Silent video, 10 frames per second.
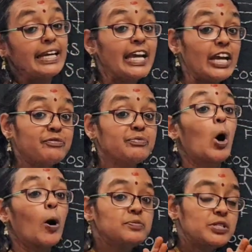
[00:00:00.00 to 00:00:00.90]
if the
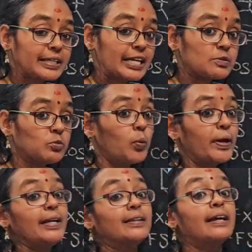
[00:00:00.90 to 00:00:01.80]
object is
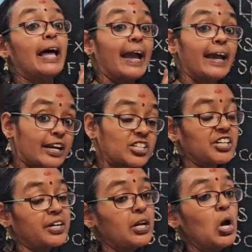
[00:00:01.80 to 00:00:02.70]
moving in the
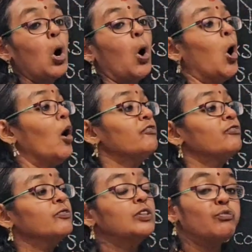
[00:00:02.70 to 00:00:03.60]
direction of
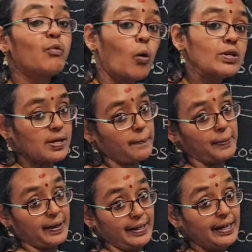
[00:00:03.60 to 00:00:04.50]
the force
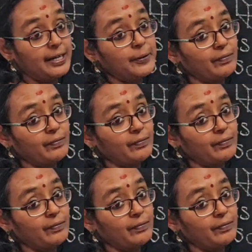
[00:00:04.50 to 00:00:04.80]
applied,